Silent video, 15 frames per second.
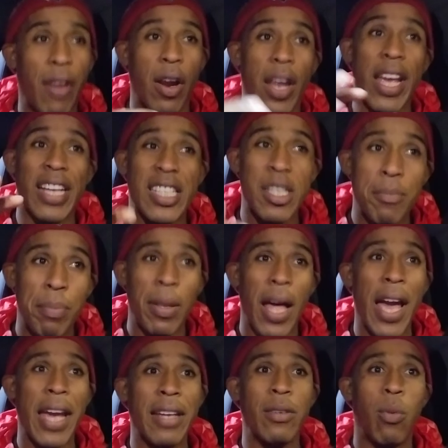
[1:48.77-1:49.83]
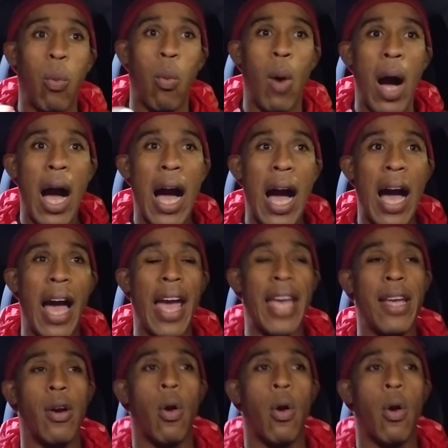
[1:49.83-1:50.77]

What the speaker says: explained why